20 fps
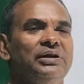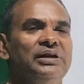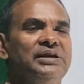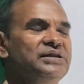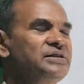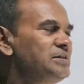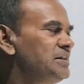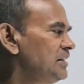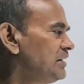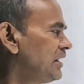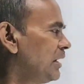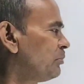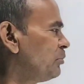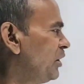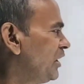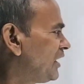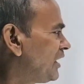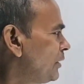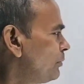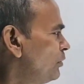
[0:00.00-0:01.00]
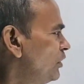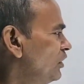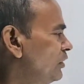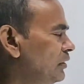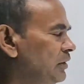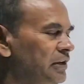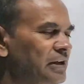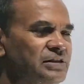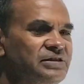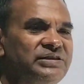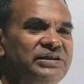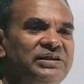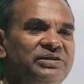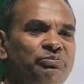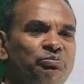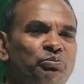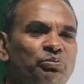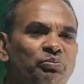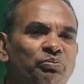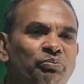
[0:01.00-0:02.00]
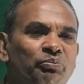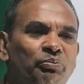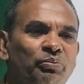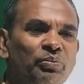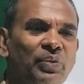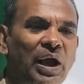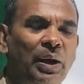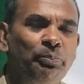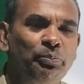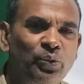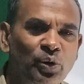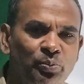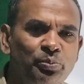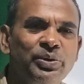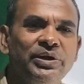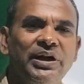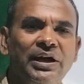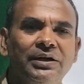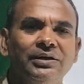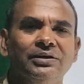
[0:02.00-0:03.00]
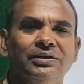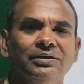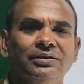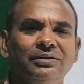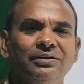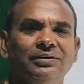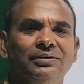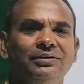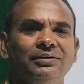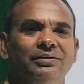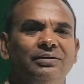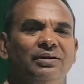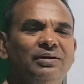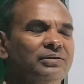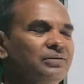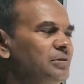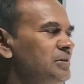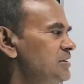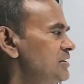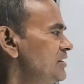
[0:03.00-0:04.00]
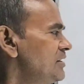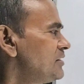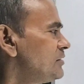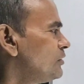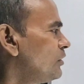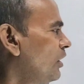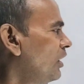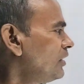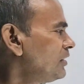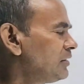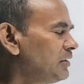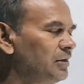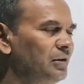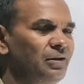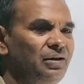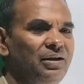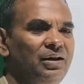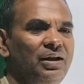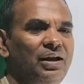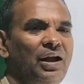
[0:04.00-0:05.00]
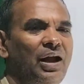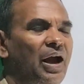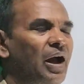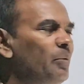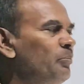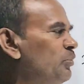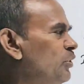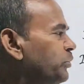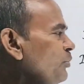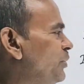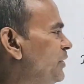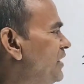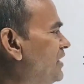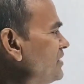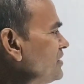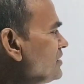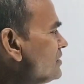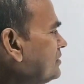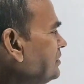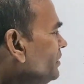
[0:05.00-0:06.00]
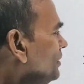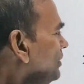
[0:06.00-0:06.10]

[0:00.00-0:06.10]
Is it applicable? Is it appropriate? No, this is not appropriate.